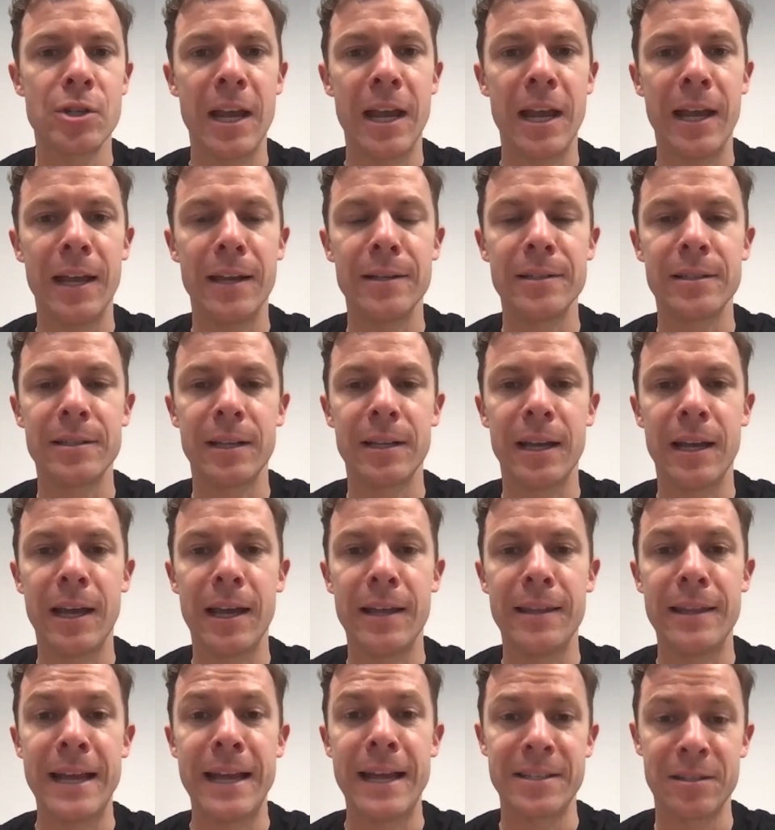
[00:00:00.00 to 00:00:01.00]

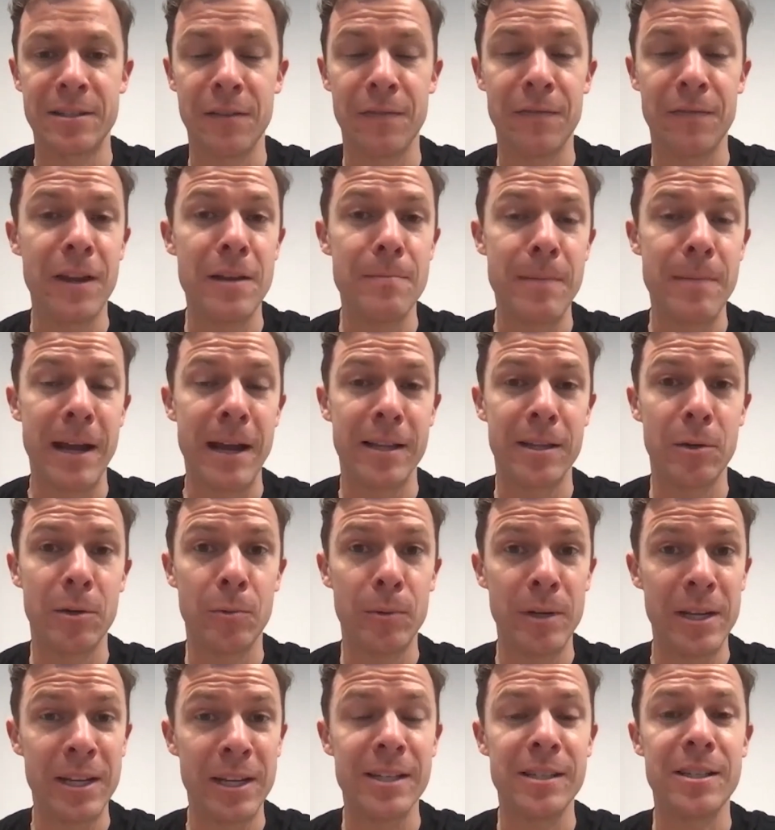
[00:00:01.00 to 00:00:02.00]
And that's the feedback that
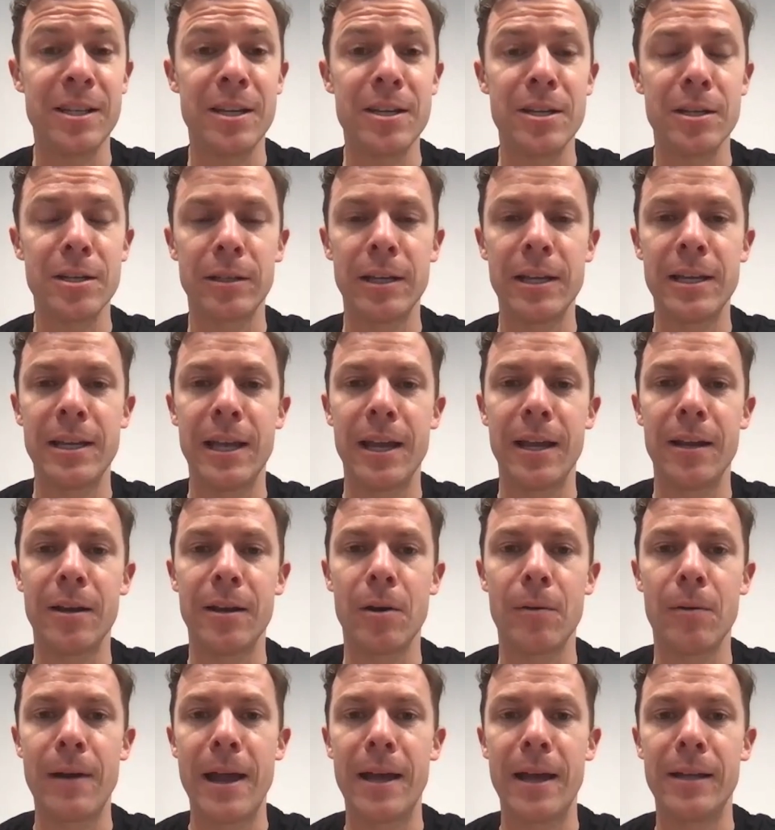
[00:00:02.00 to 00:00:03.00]
we continually get
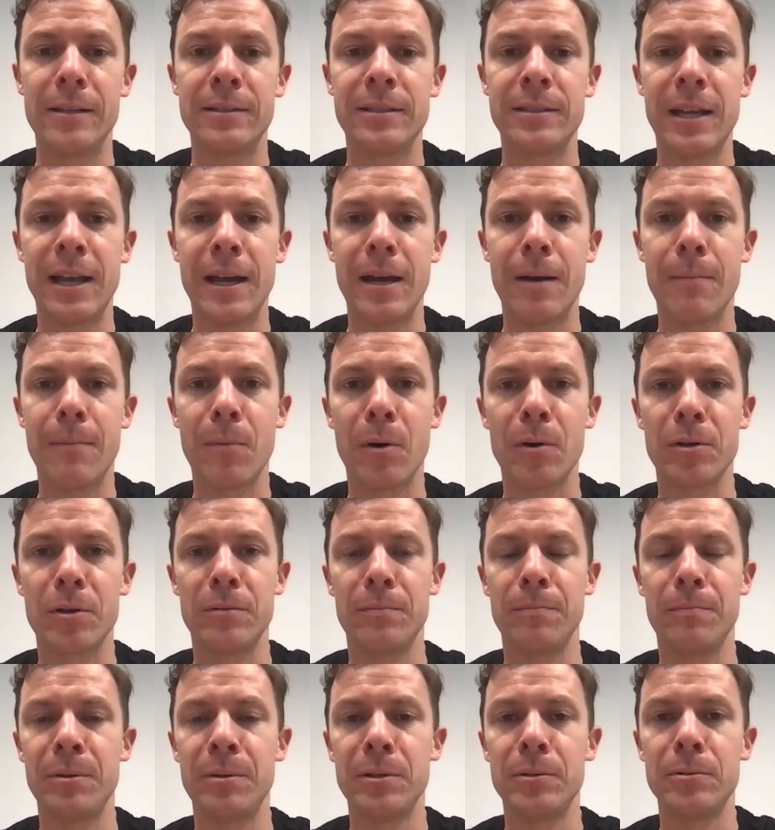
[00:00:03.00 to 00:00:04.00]
around our
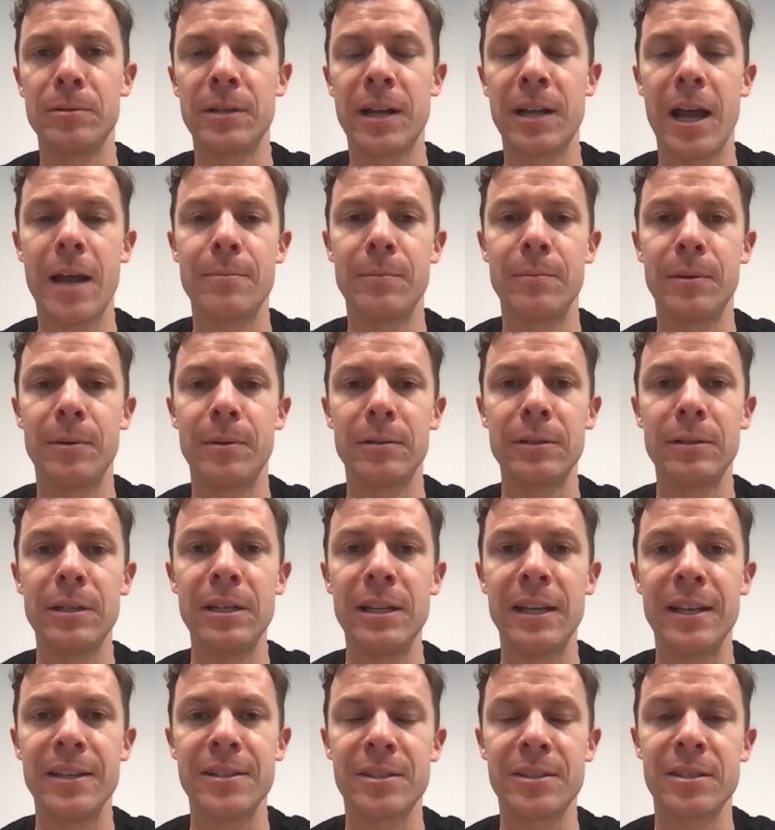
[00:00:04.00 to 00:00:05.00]
modern build capability.
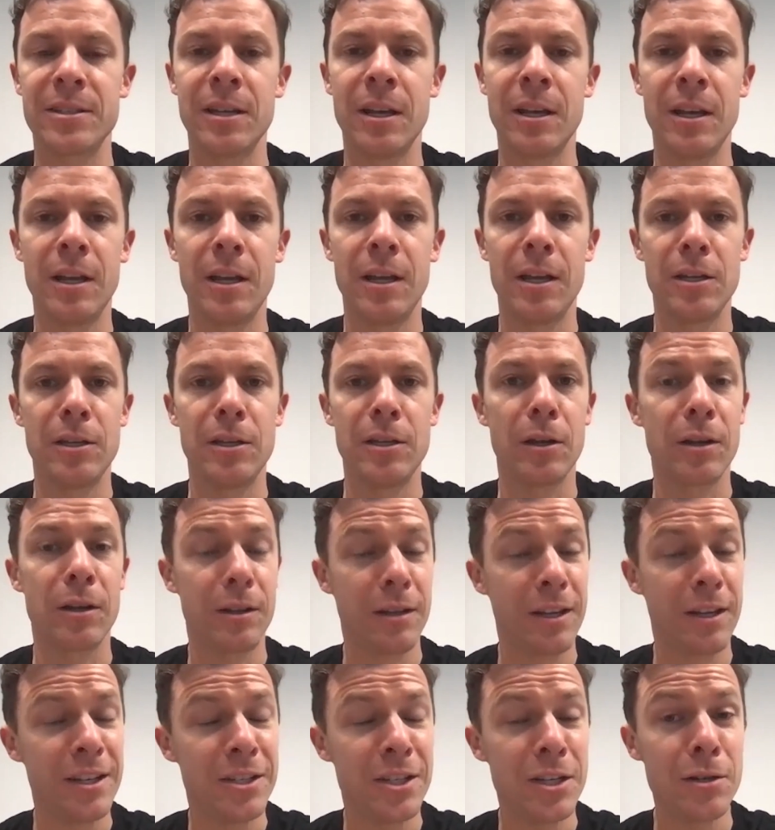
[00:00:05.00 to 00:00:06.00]
It's, you know,
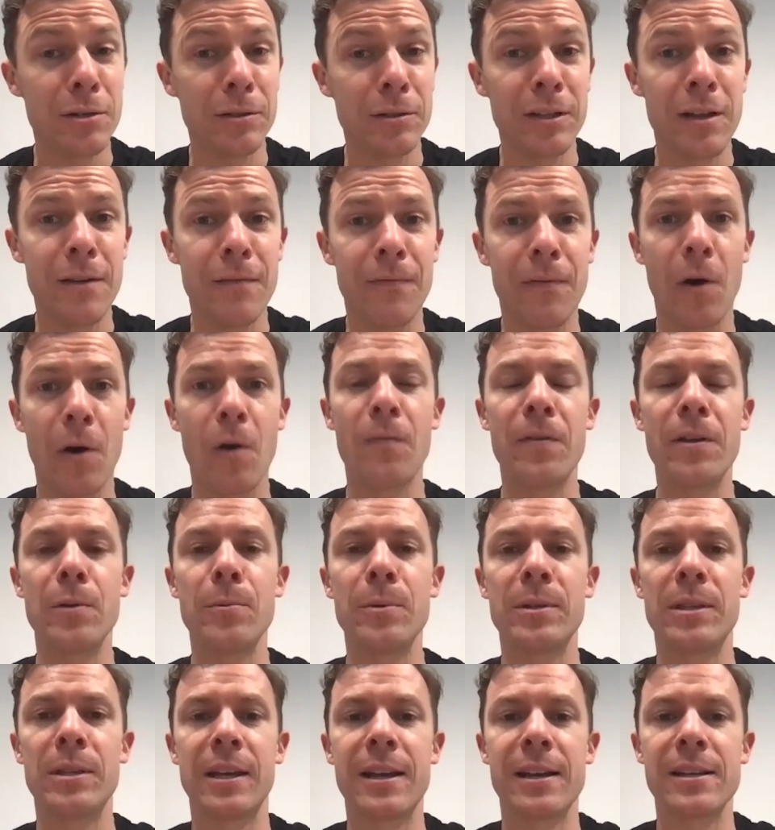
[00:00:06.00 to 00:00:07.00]
continually evolving
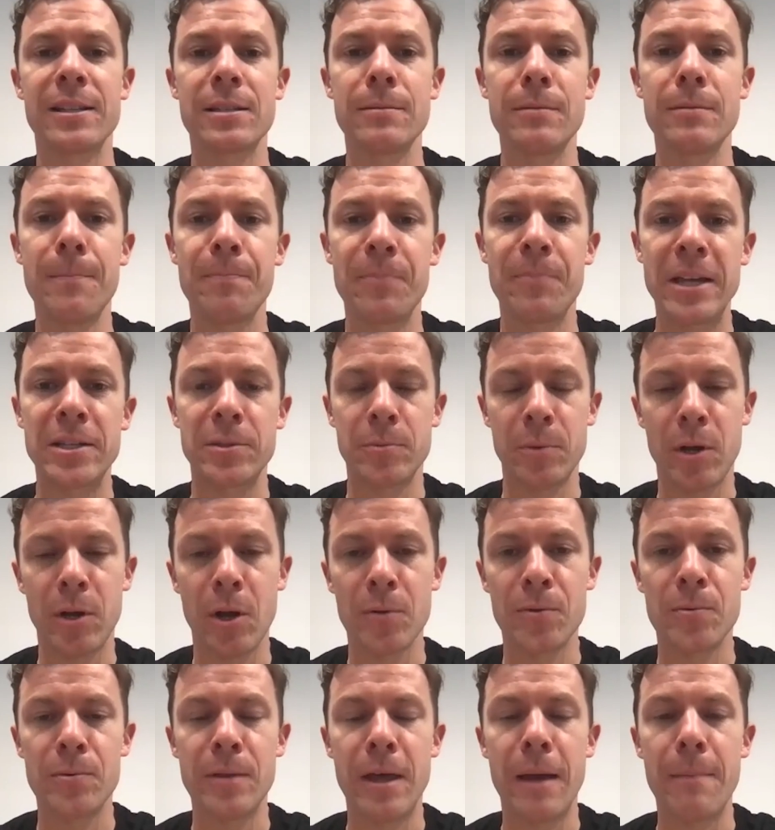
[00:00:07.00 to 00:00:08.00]
with the customer as we go
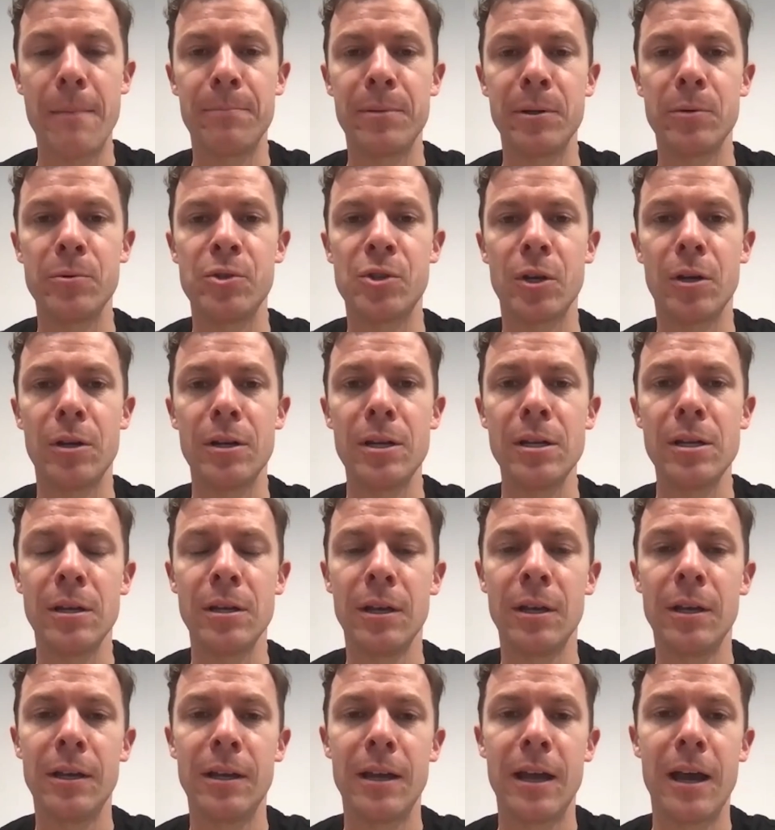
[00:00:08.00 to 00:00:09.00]
through that build journey
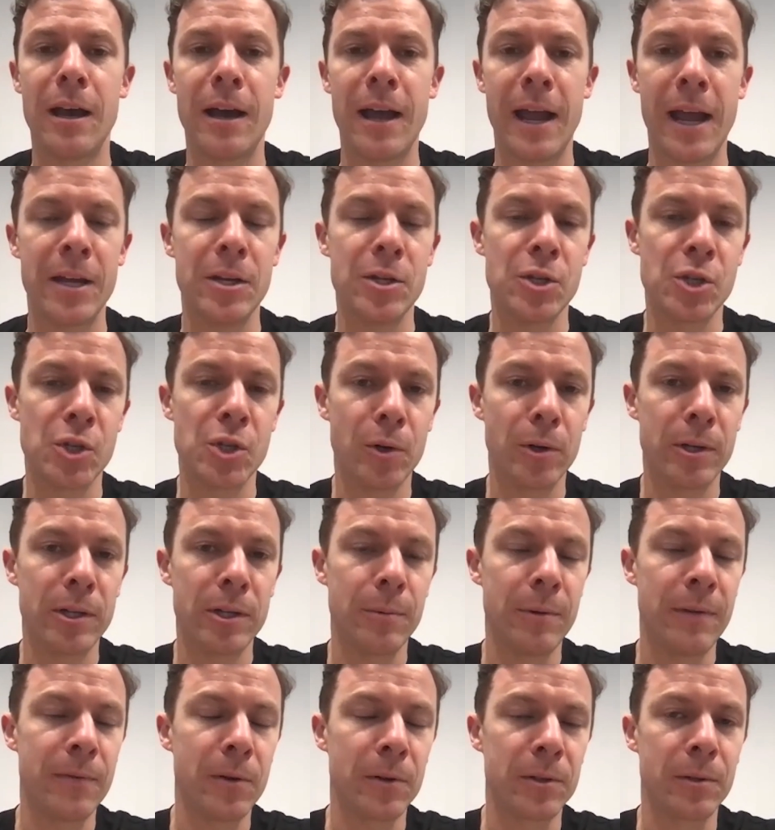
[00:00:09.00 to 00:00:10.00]
and ensuring that
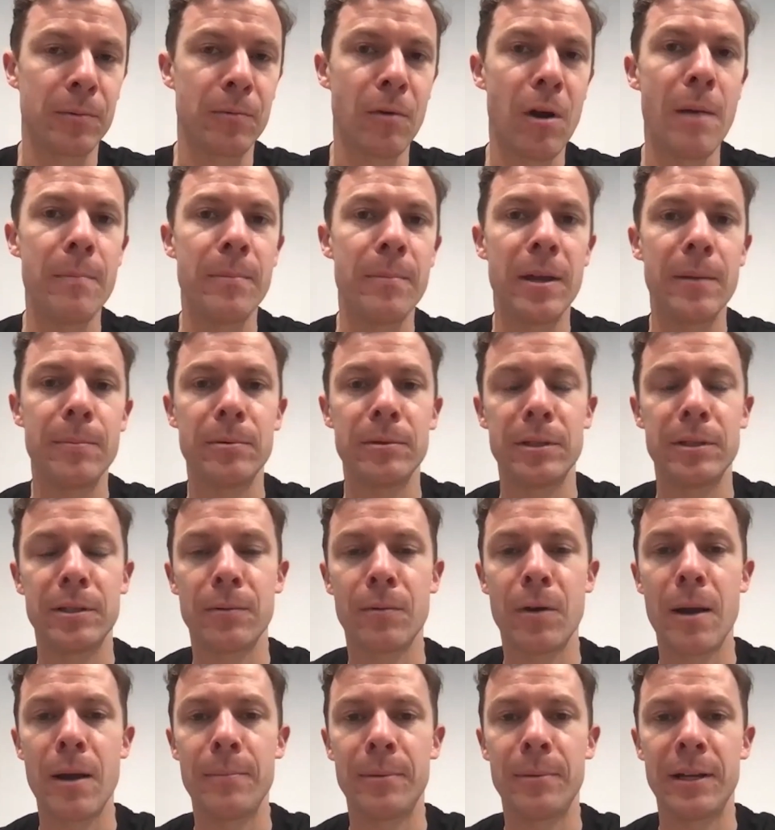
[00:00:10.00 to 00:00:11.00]
we've got the right people in the
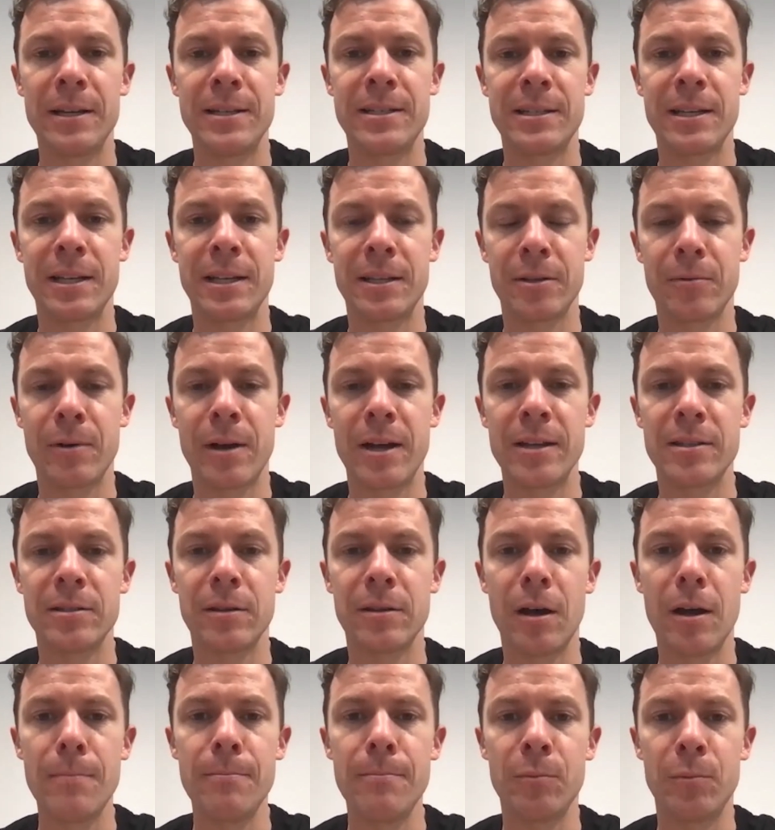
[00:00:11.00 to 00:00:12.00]
right place at the right
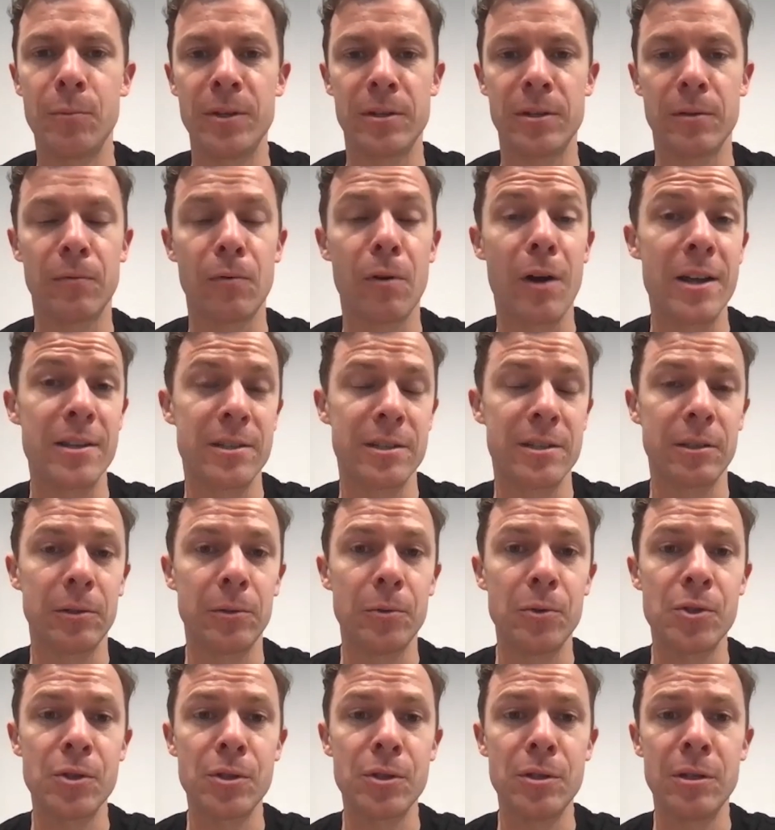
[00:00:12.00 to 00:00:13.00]
time with the right
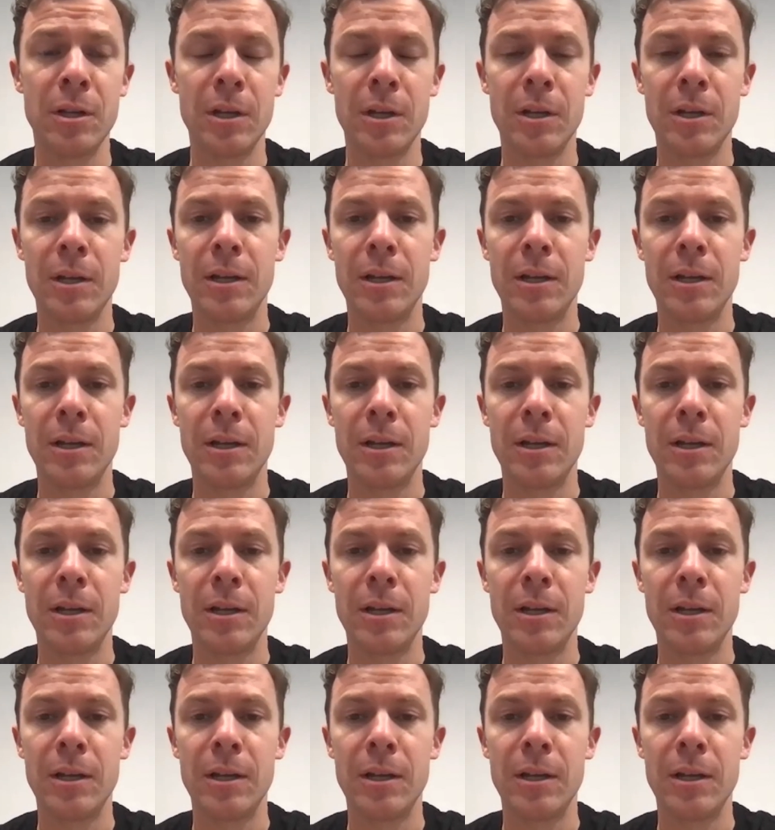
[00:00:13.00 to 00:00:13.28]
solution.